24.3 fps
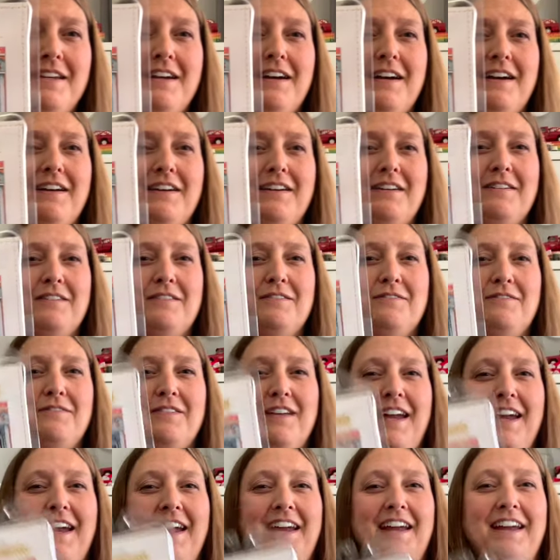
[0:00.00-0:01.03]
of
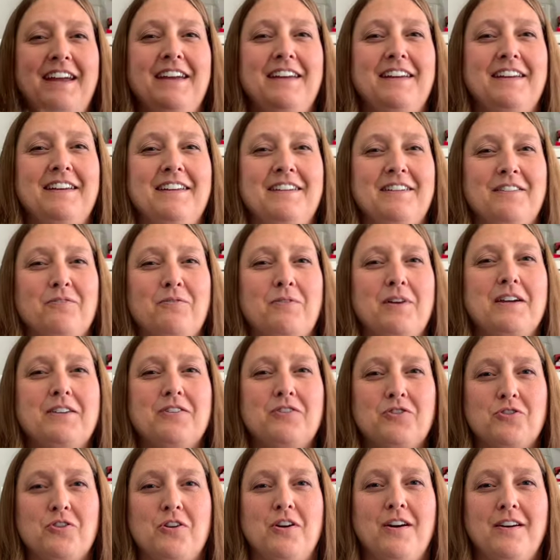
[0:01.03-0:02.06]
a
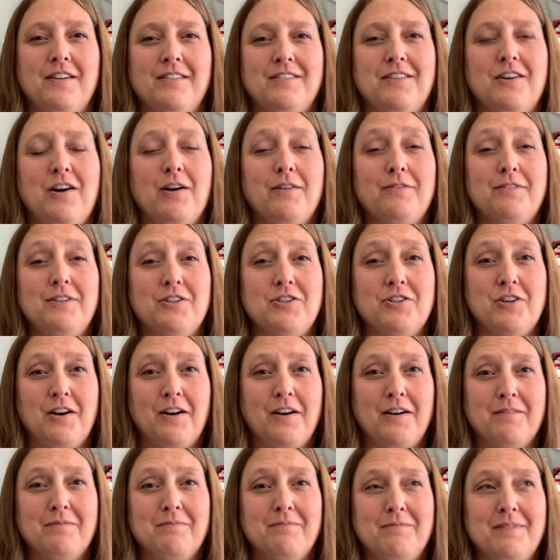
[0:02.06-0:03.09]
restaurant, coffee
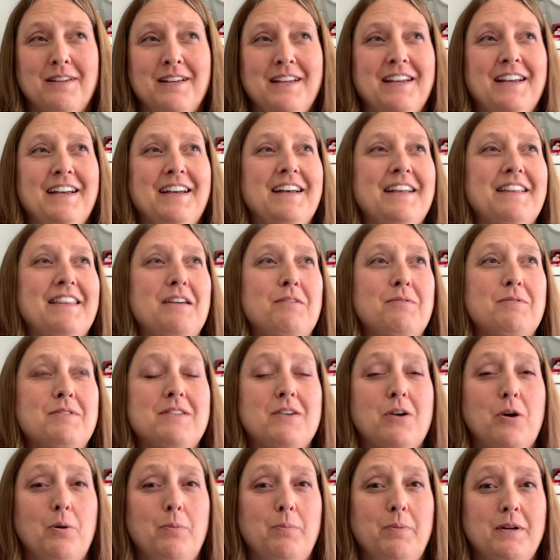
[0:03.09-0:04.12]
shop that was
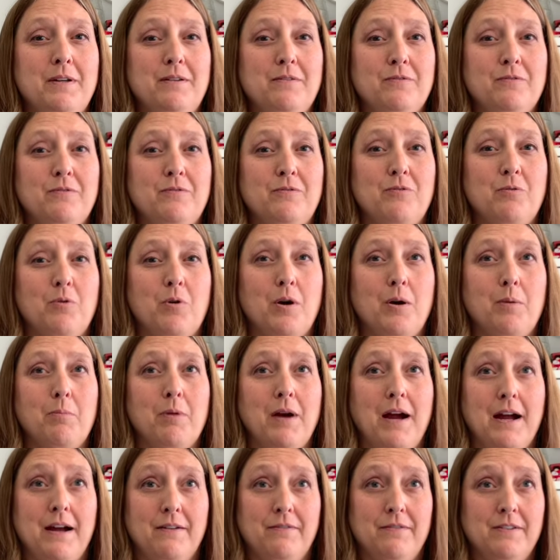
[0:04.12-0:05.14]
open for
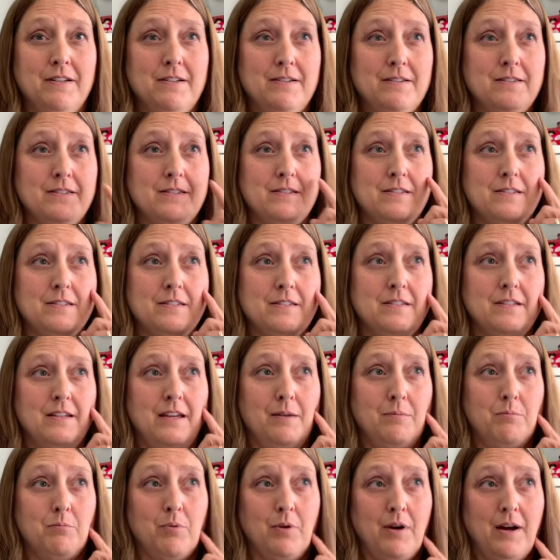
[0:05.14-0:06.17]
breakfast
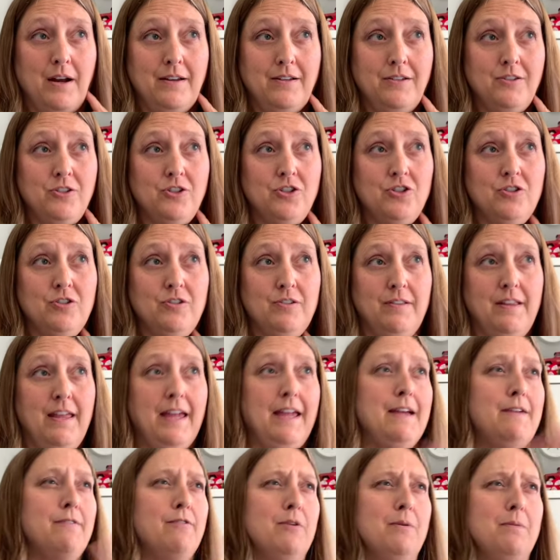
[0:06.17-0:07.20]
and brunch,
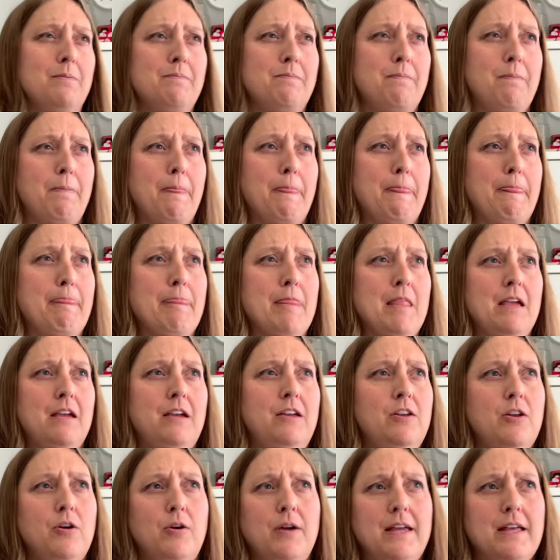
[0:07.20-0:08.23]
like from,
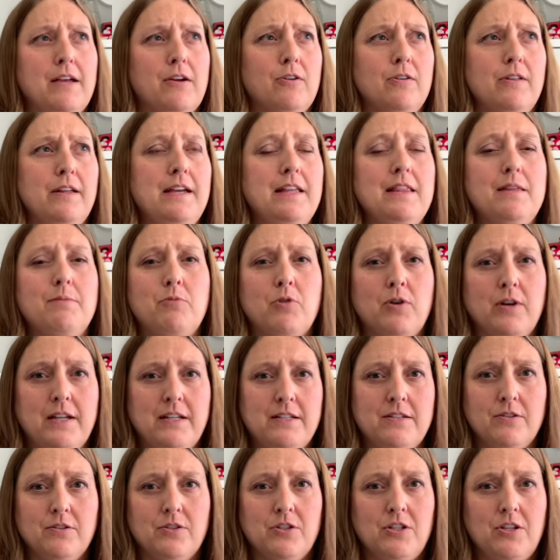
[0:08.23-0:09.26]
you know, early in the morning
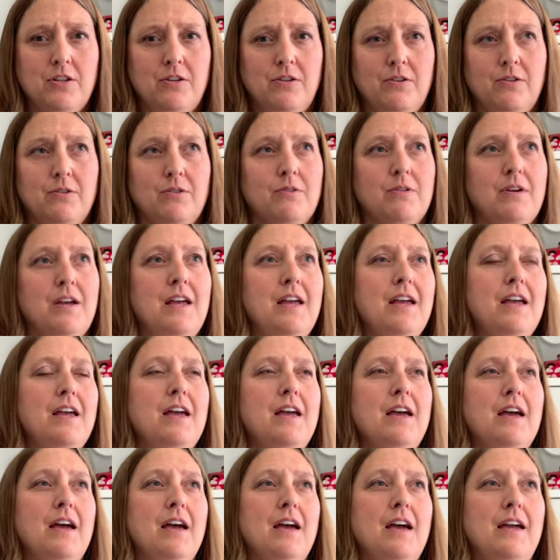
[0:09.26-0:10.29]
till 2
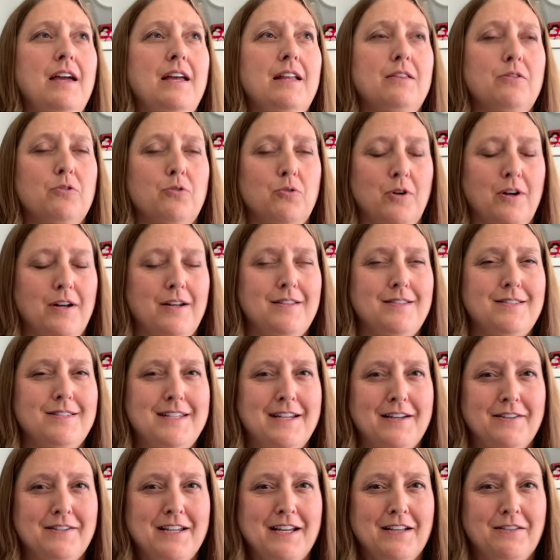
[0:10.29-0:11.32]
in Lawrence,
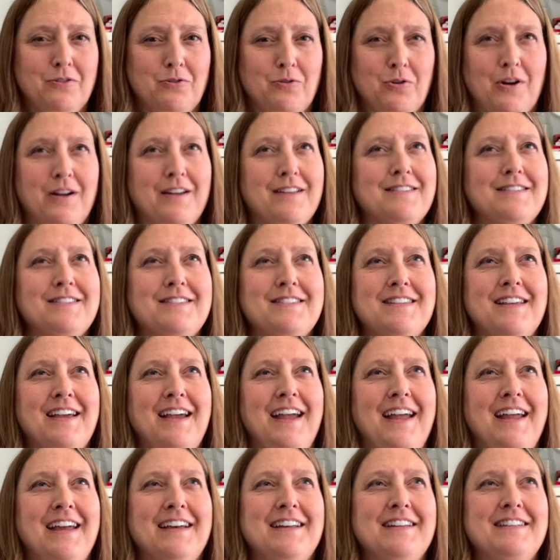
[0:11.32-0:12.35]
downtown Lawrence.
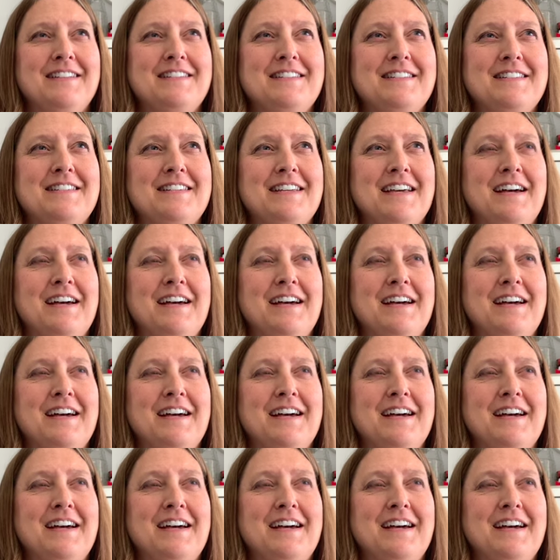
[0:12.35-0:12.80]
And